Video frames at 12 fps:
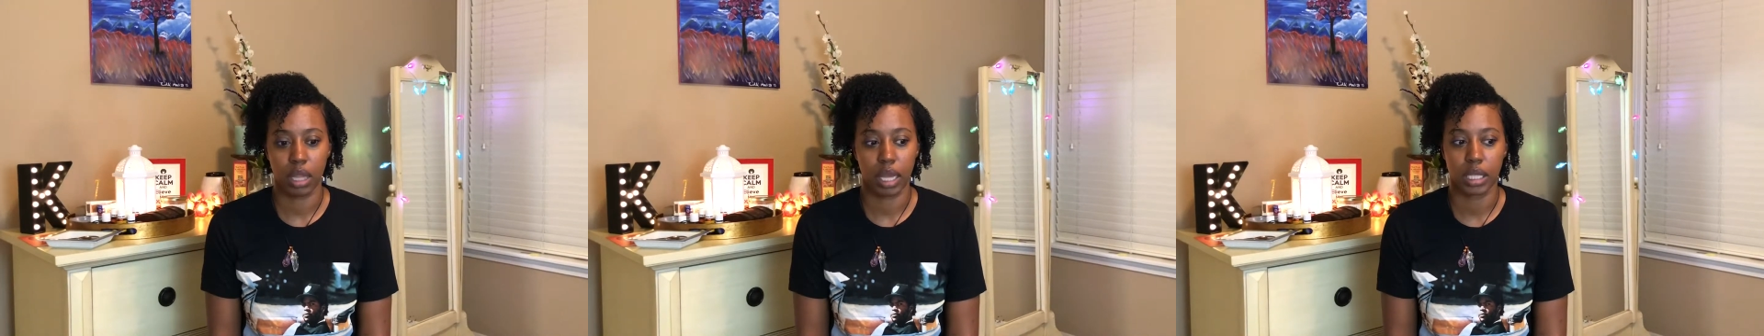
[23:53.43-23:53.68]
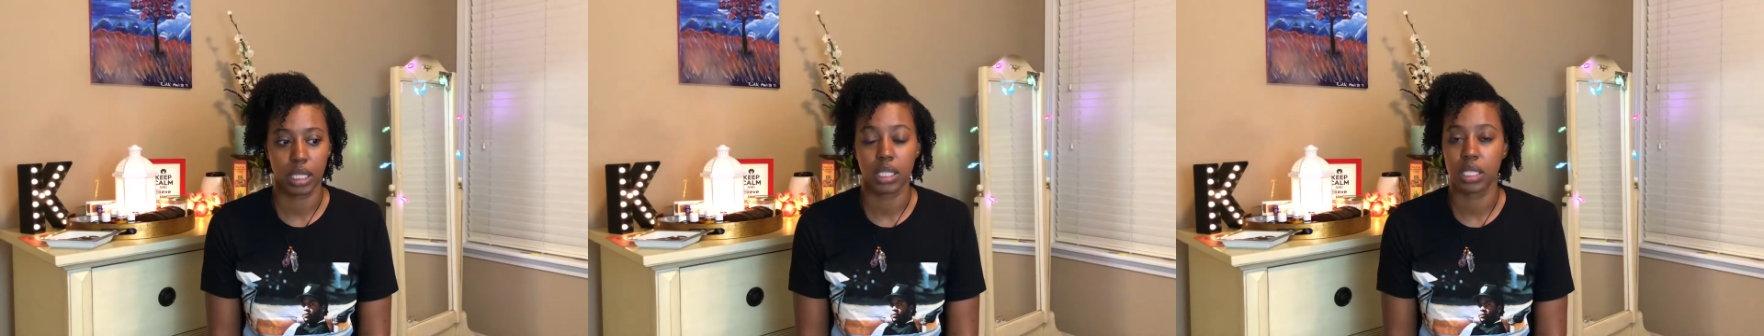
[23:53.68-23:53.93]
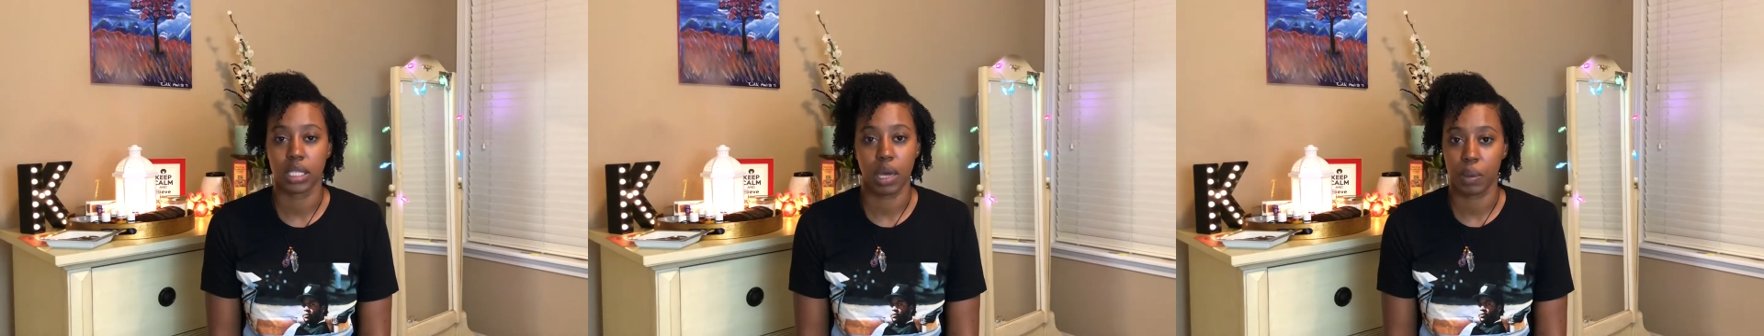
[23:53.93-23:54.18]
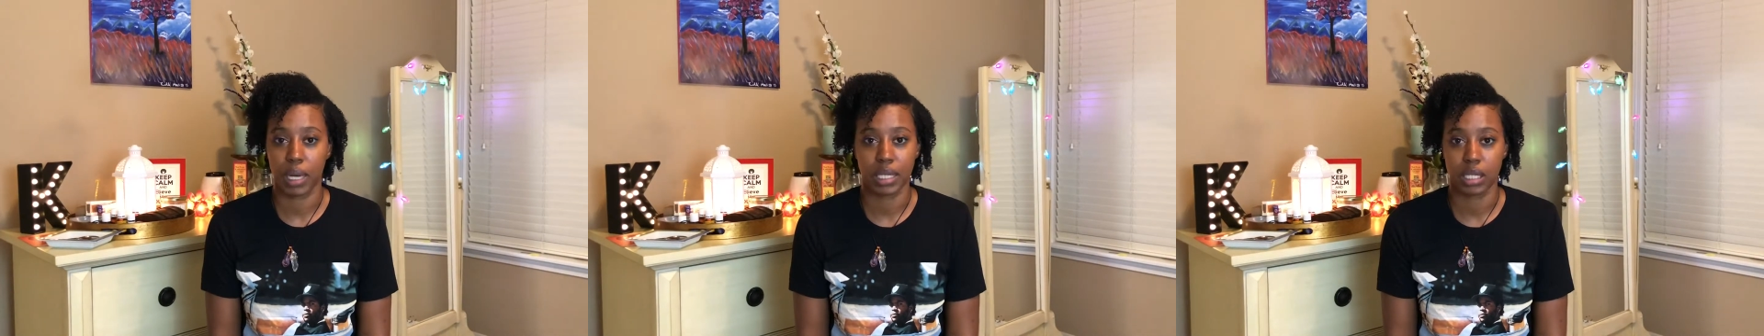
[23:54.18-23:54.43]
Like, this is
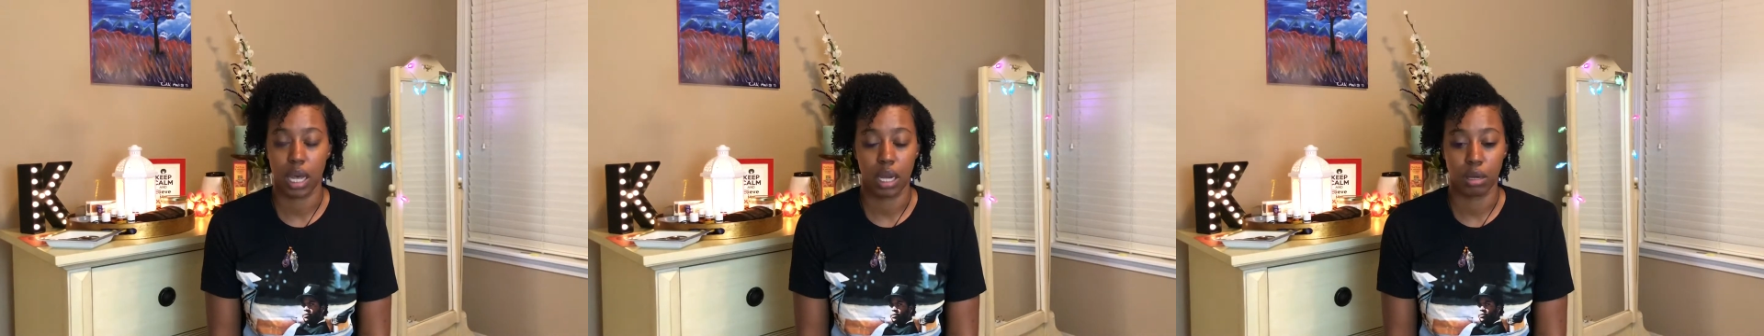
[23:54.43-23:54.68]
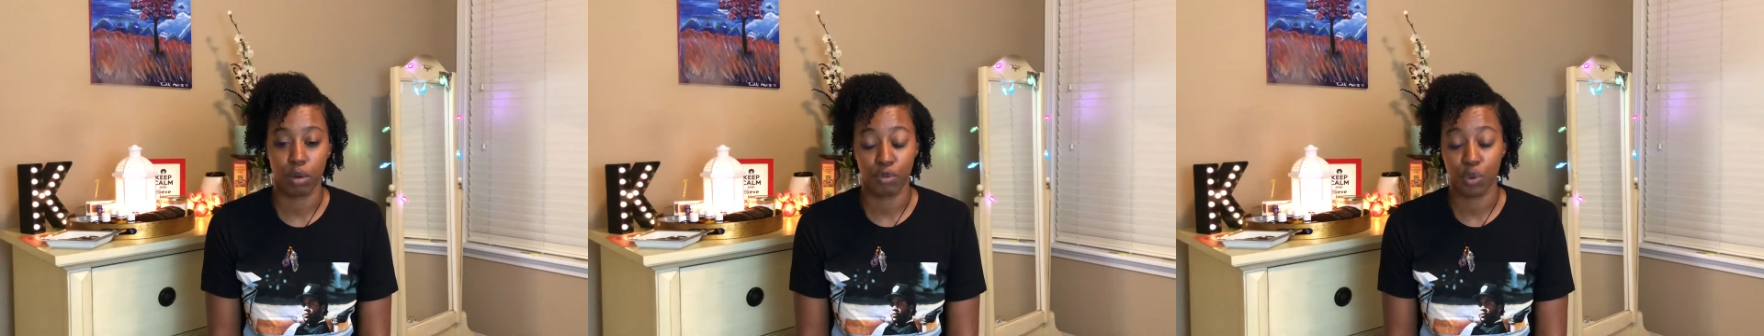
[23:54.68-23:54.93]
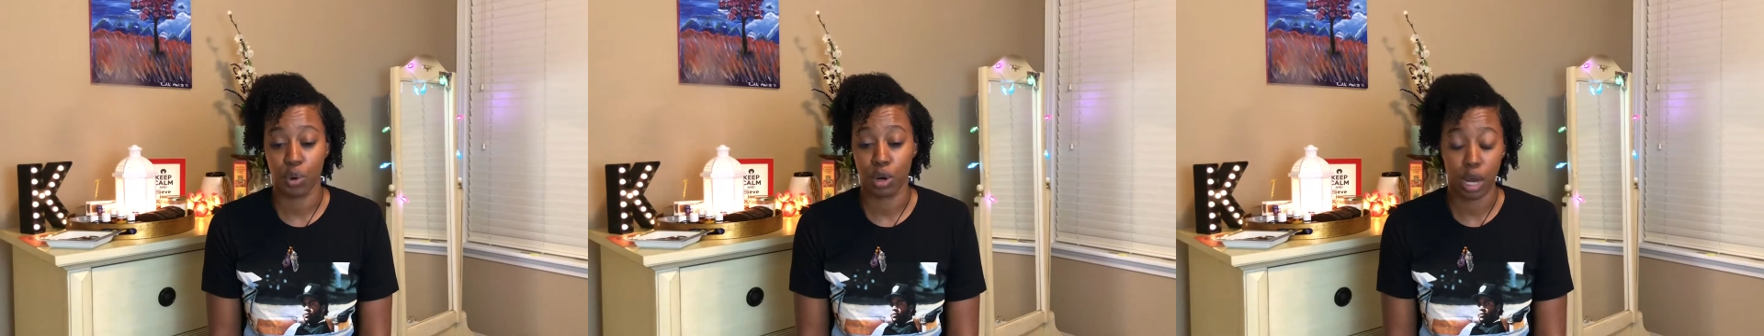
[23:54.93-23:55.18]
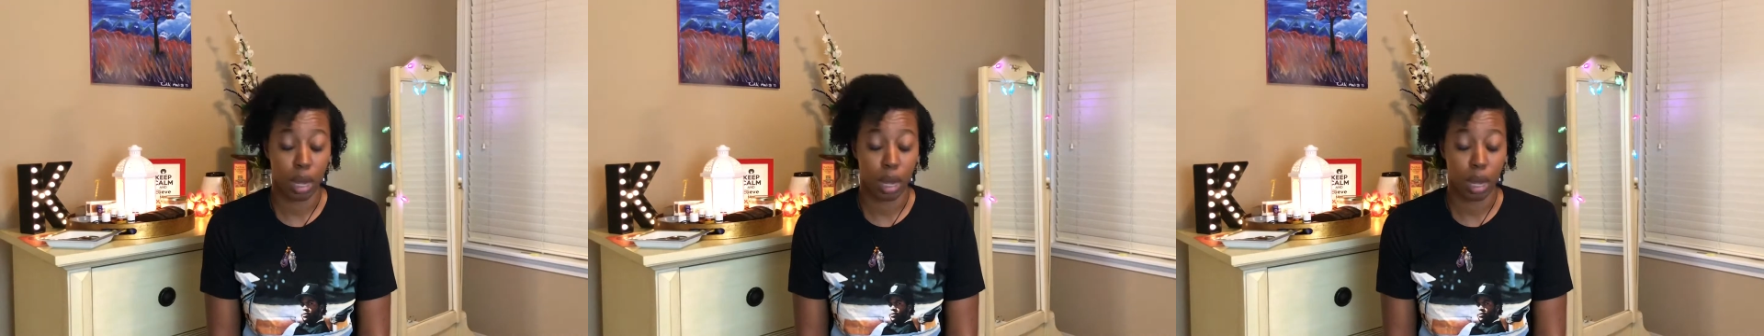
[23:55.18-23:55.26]
not what I signed up for.